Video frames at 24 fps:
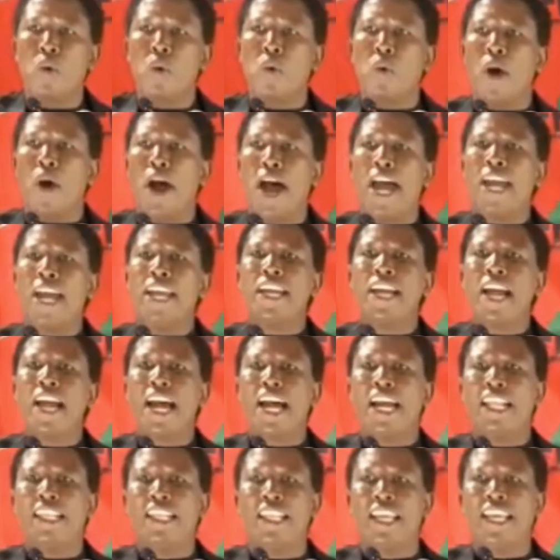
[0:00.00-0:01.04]
Why
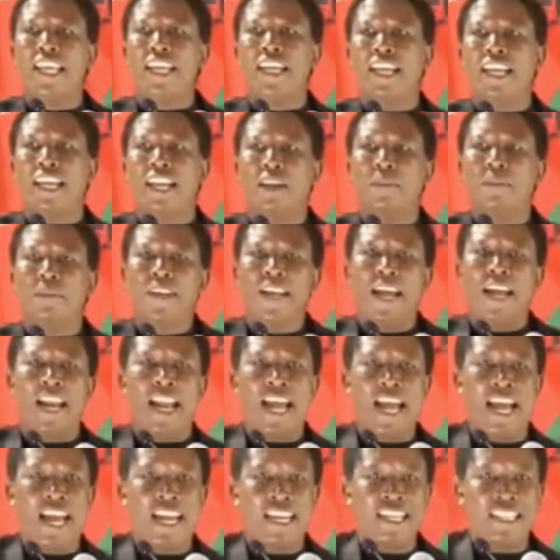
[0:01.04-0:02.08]
are they
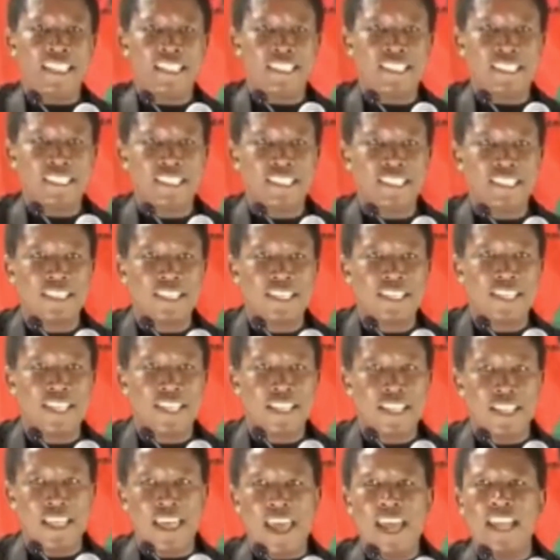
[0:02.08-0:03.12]
criminalized
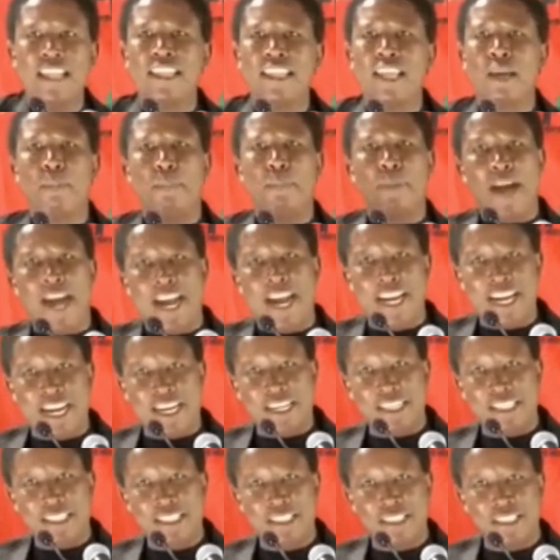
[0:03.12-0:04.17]
and the
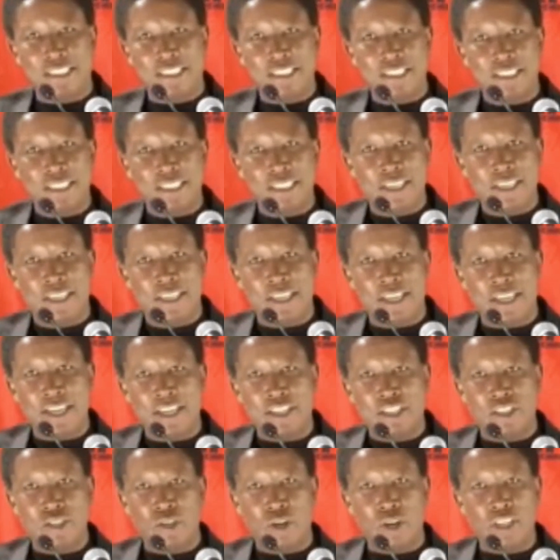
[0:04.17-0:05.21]
buyer
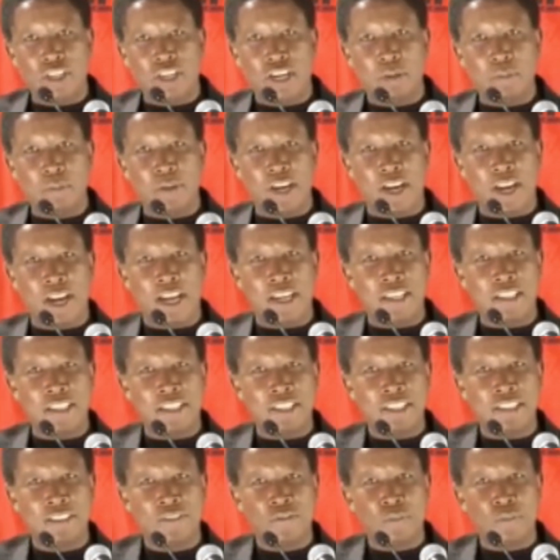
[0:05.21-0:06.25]
is not
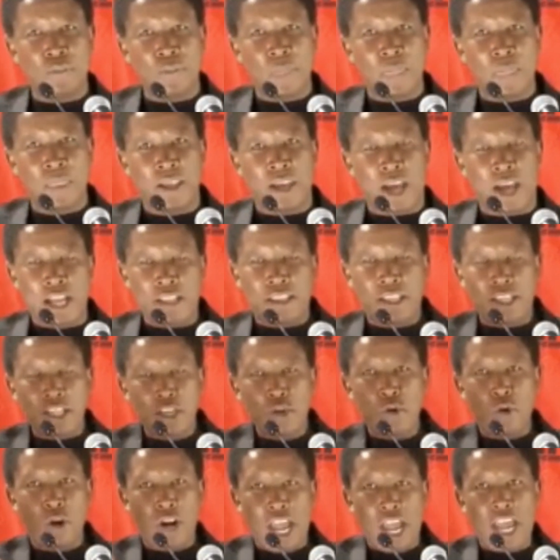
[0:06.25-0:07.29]
criminalized? I
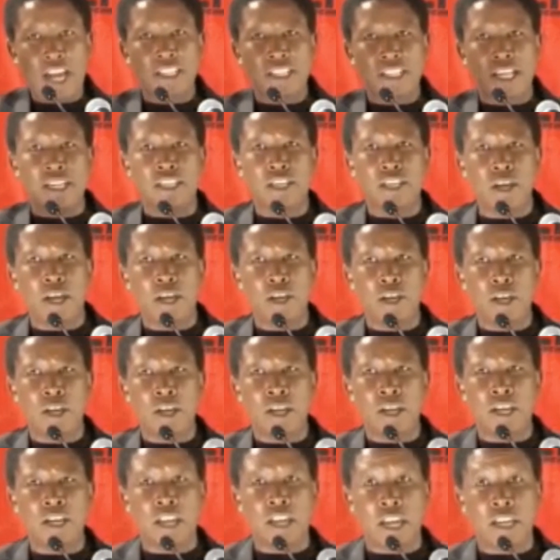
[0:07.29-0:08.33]
think you will like that
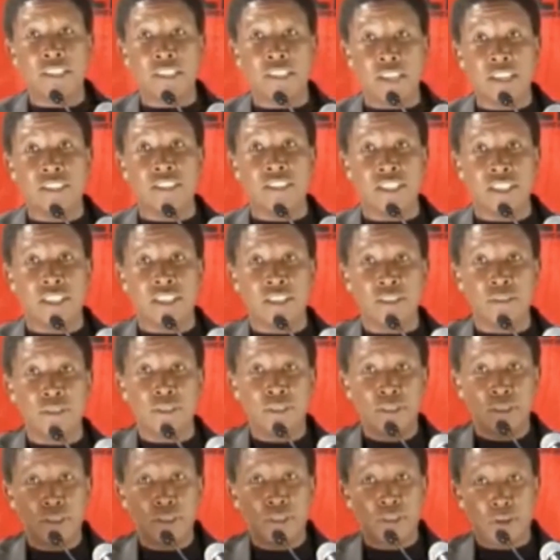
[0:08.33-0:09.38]
case, SG,
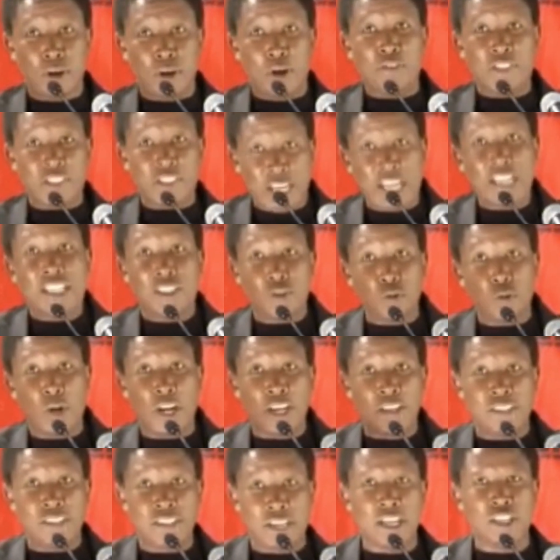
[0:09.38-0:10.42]
of sex
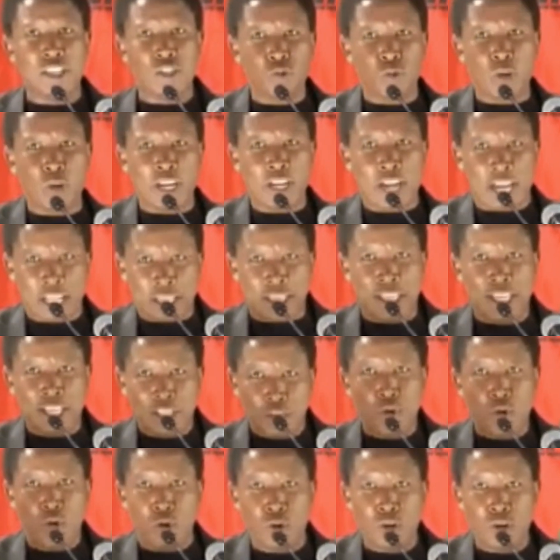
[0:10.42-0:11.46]
work. I
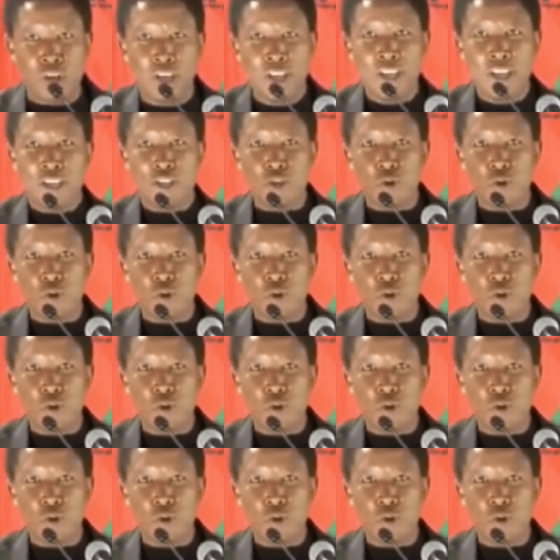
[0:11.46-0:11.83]
think you'll